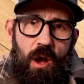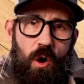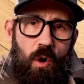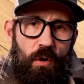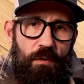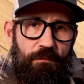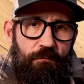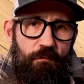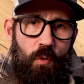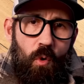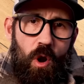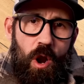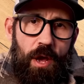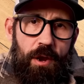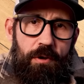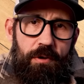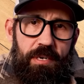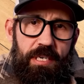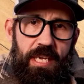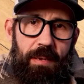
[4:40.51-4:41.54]
or
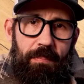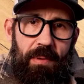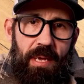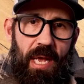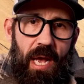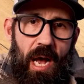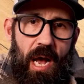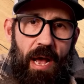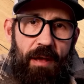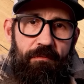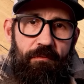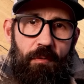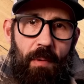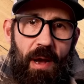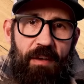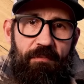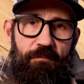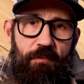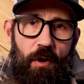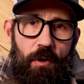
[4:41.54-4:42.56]
400 DPI for
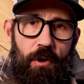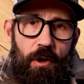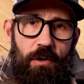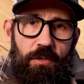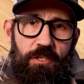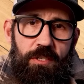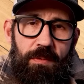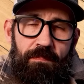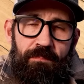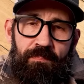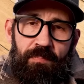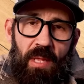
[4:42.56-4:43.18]
my photos.